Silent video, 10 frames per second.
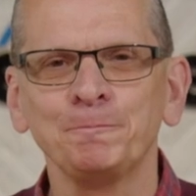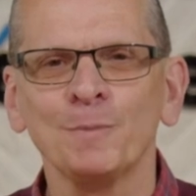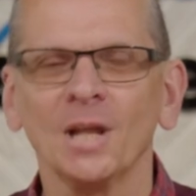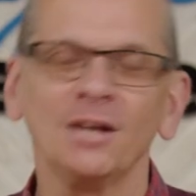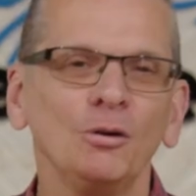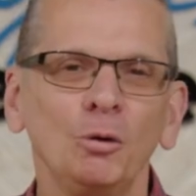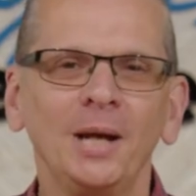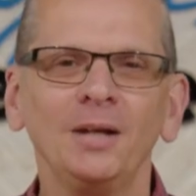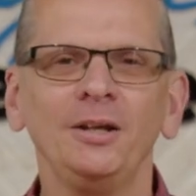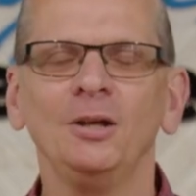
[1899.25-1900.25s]
I don't know
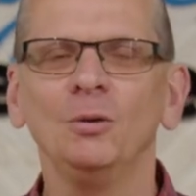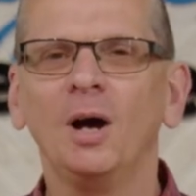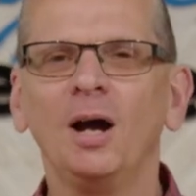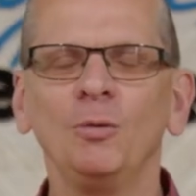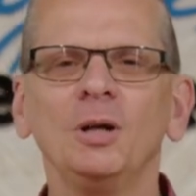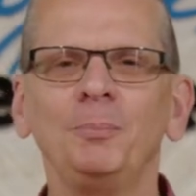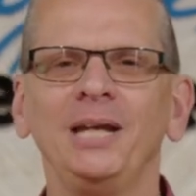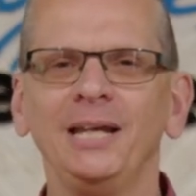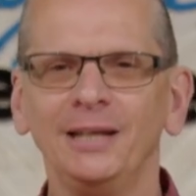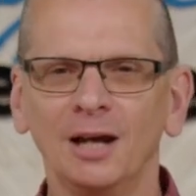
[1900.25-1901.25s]
about you, I want to
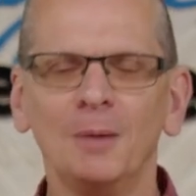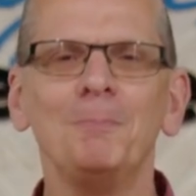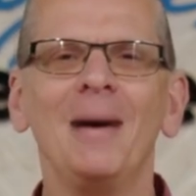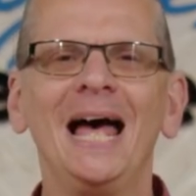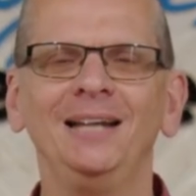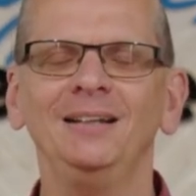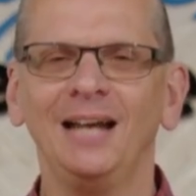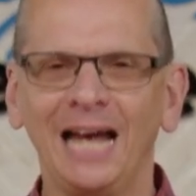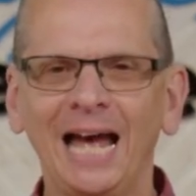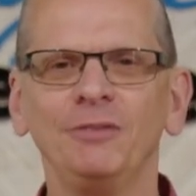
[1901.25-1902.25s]
be a man
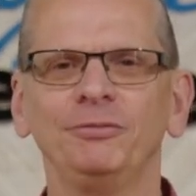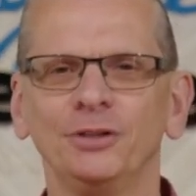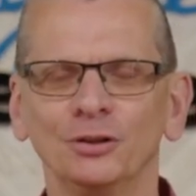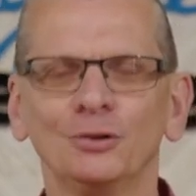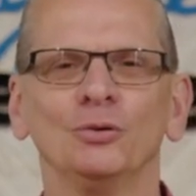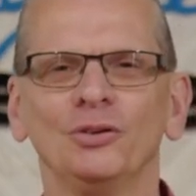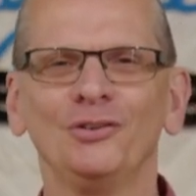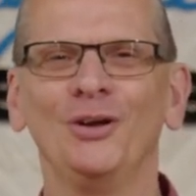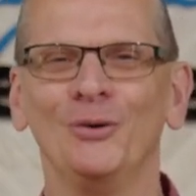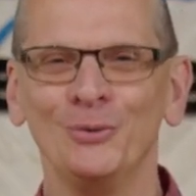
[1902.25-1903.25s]
after God's
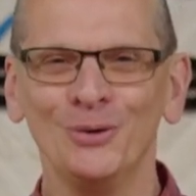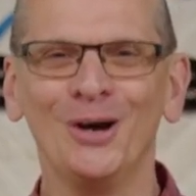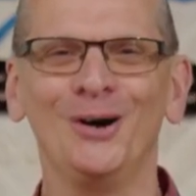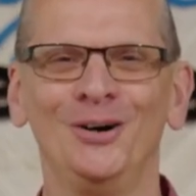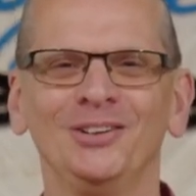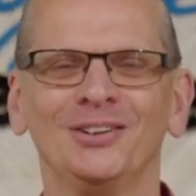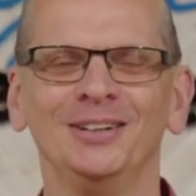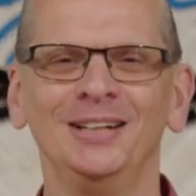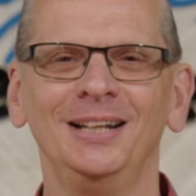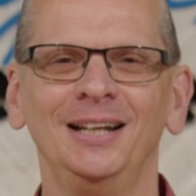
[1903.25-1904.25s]
own heart.
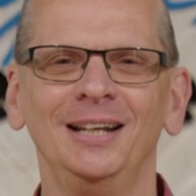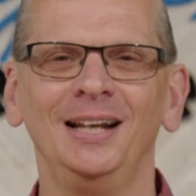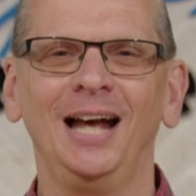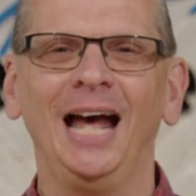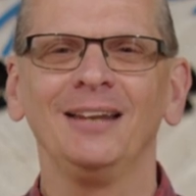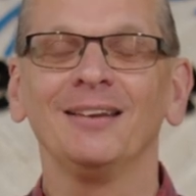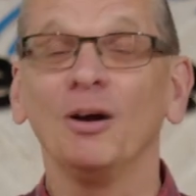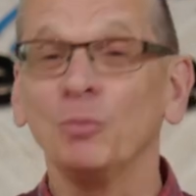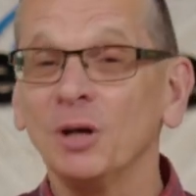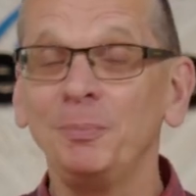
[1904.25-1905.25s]
And I
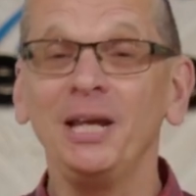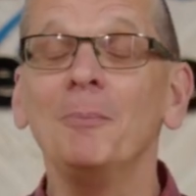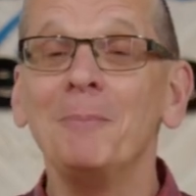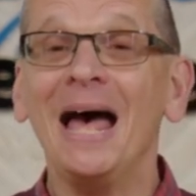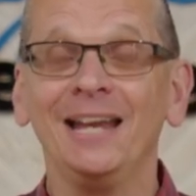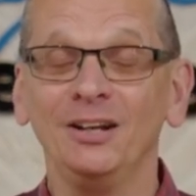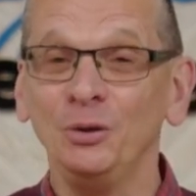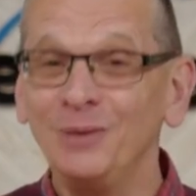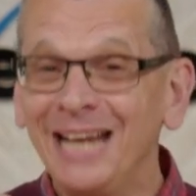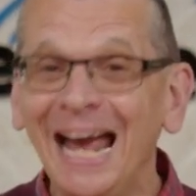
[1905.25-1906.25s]
want to be a man
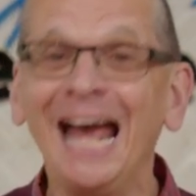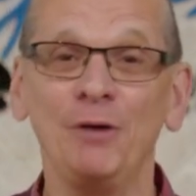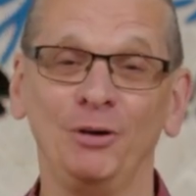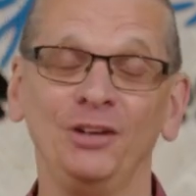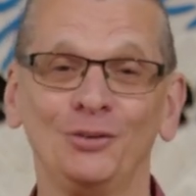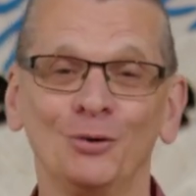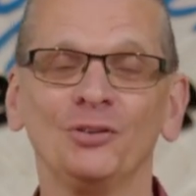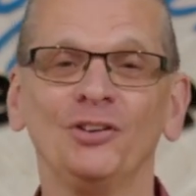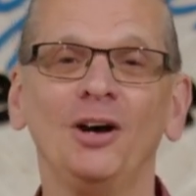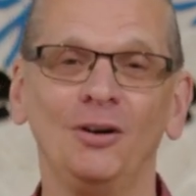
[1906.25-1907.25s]
who carries
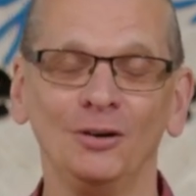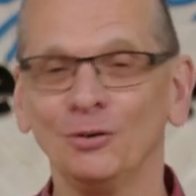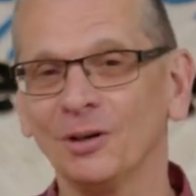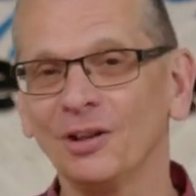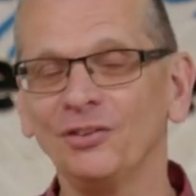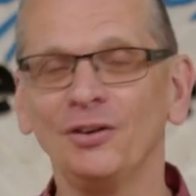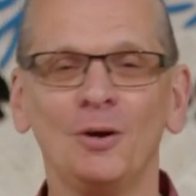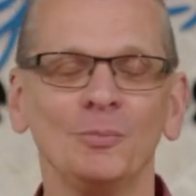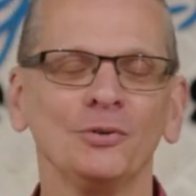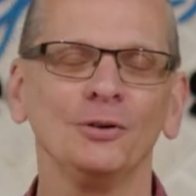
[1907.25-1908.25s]
God's heart. A lot of the
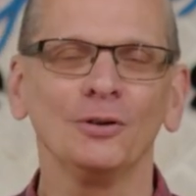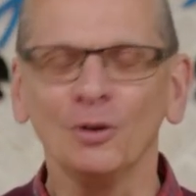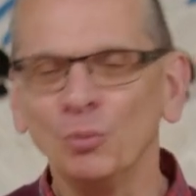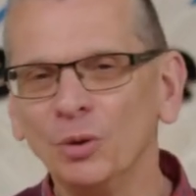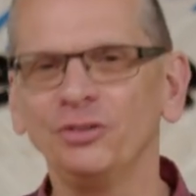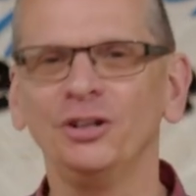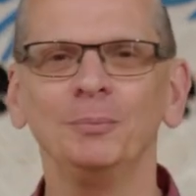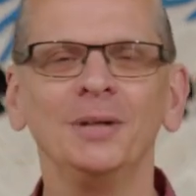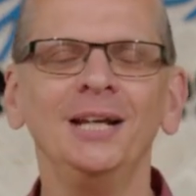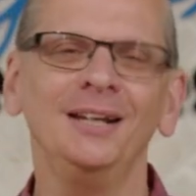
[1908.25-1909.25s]
Psalms, a lot of the worship
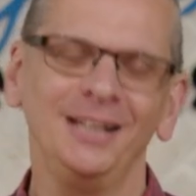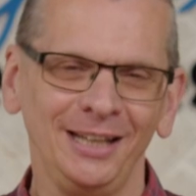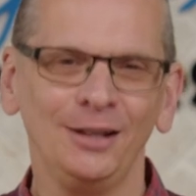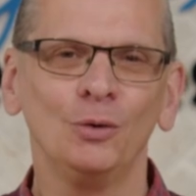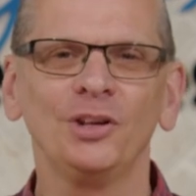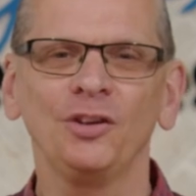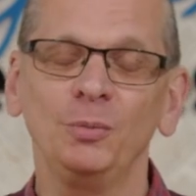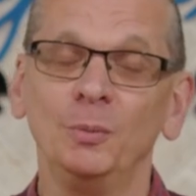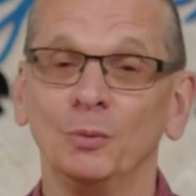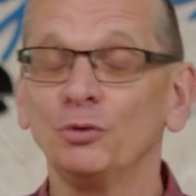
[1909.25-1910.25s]
in the Old
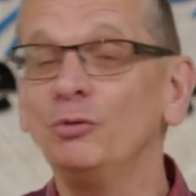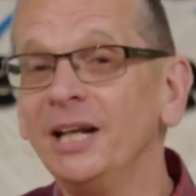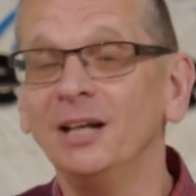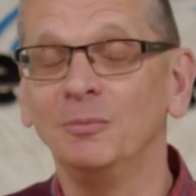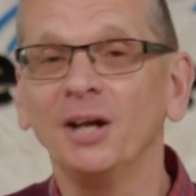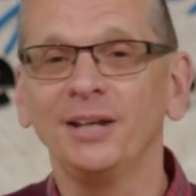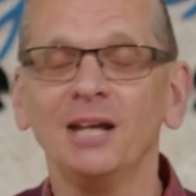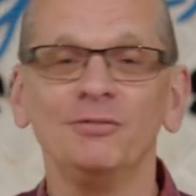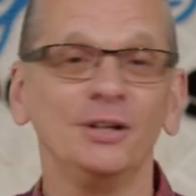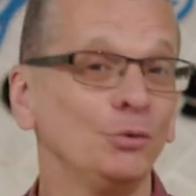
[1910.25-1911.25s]
Testament was written by
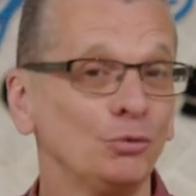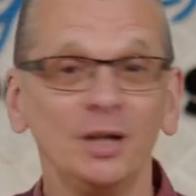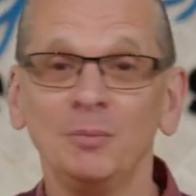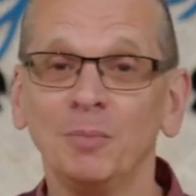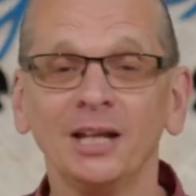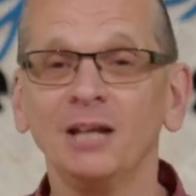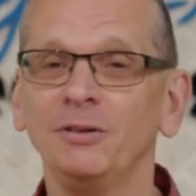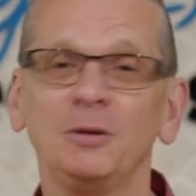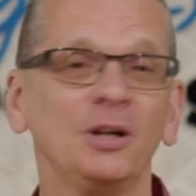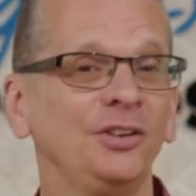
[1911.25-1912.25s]
David. It was written by David
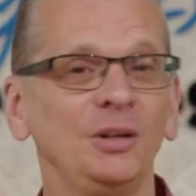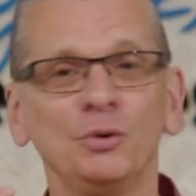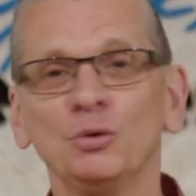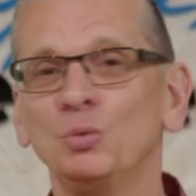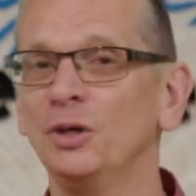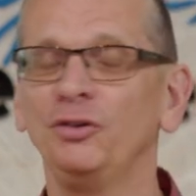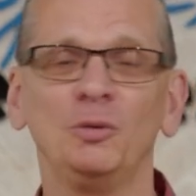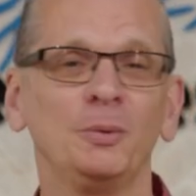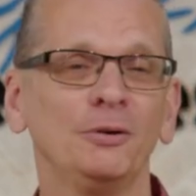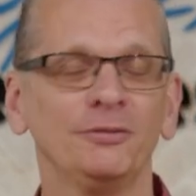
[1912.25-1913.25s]
because he was a
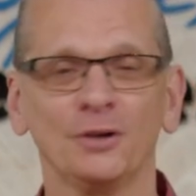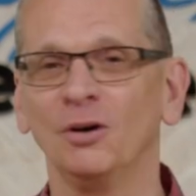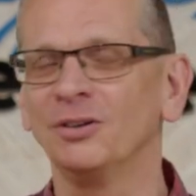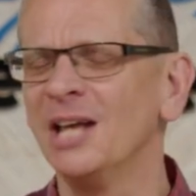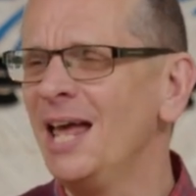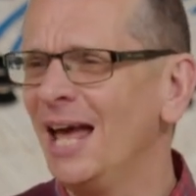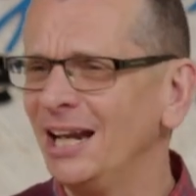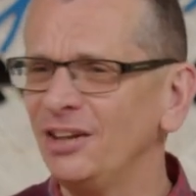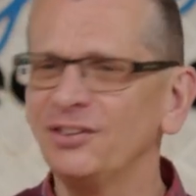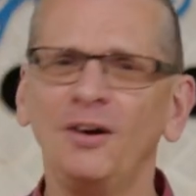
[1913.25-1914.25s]
worshipper of God, and
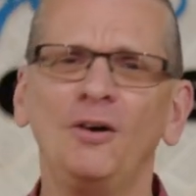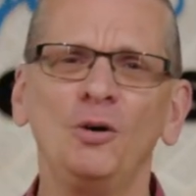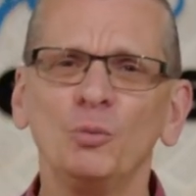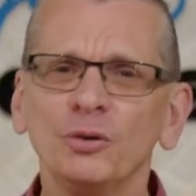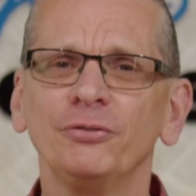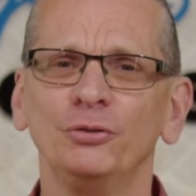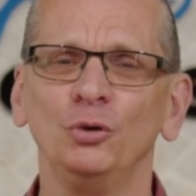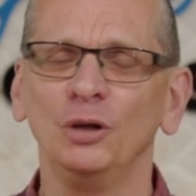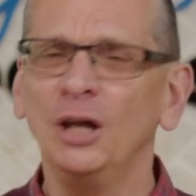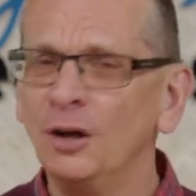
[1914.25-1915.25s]
his heart was
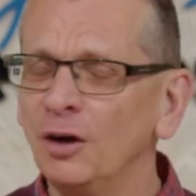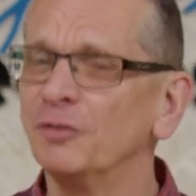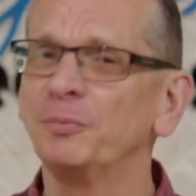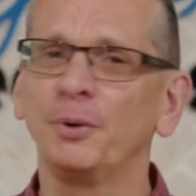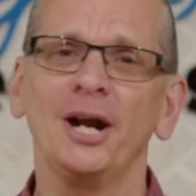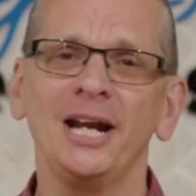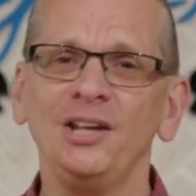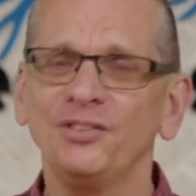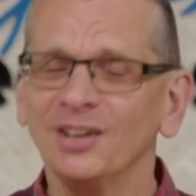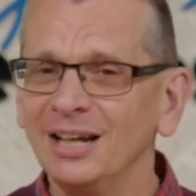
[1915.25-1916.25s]
full of
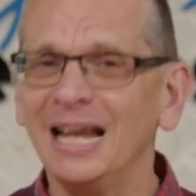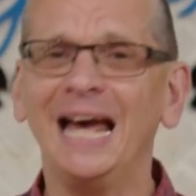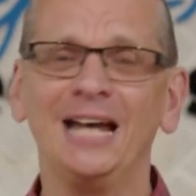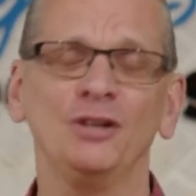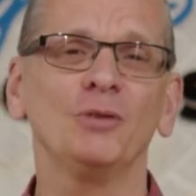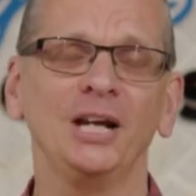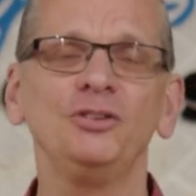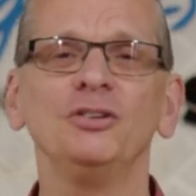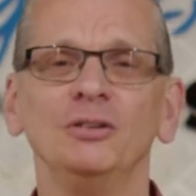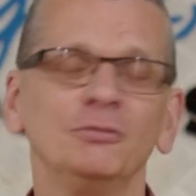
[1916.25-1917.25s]
praise and
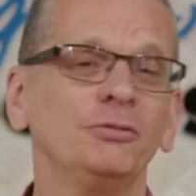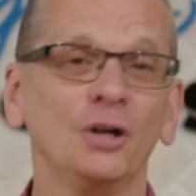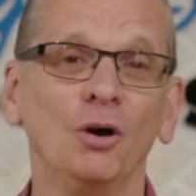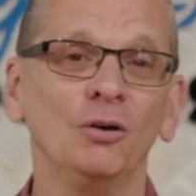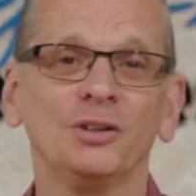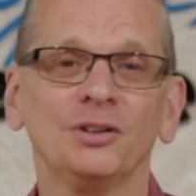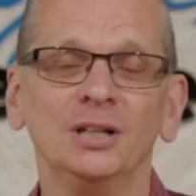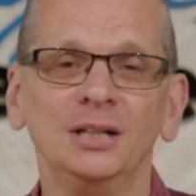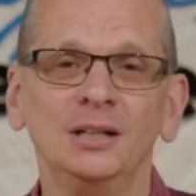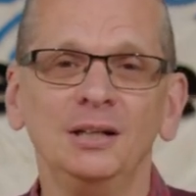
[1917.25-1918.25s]
adoration for God.
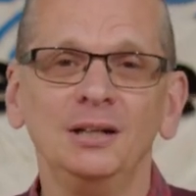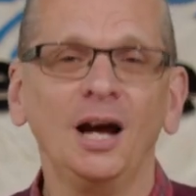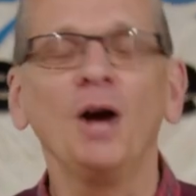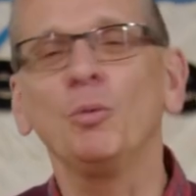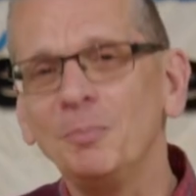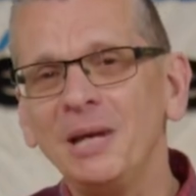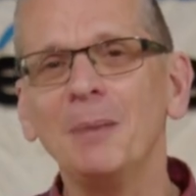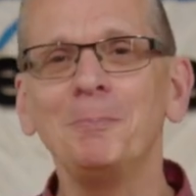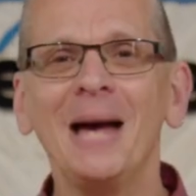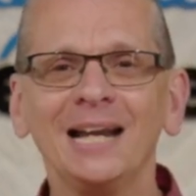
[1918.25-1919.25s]
I want to be a
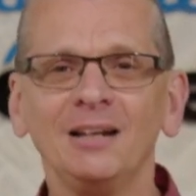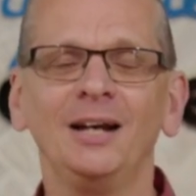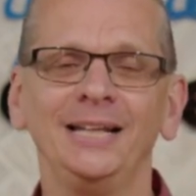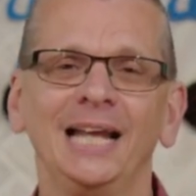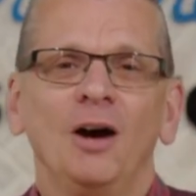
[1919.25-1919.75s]
man like that.